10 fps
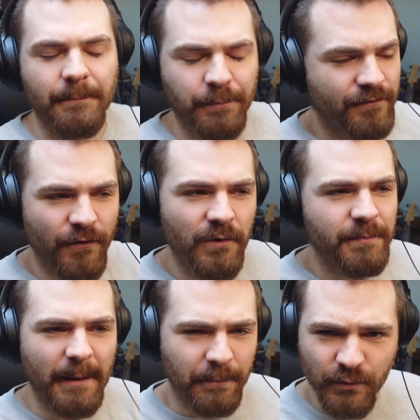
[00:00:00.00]
And
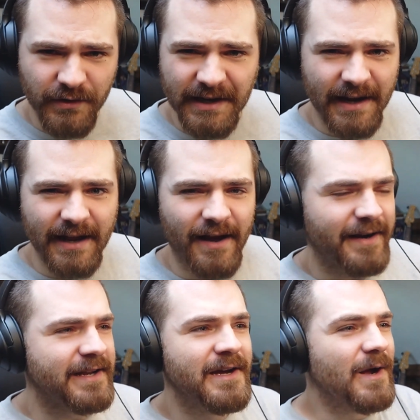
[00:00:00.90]
performed by Putri
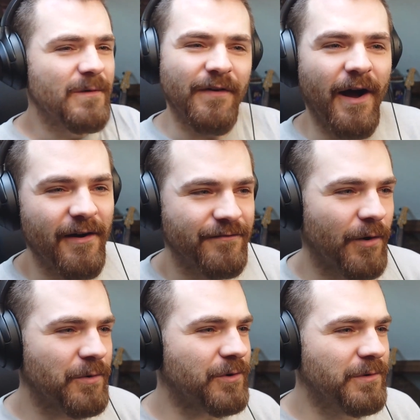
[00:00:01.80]
Ariani with her
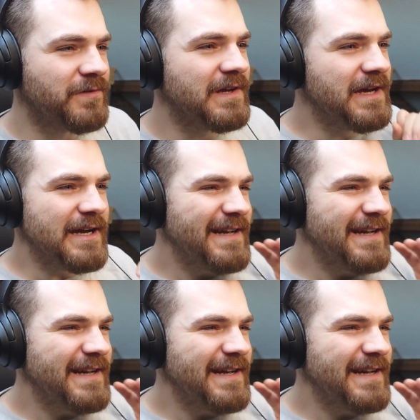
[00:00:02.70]
vocals.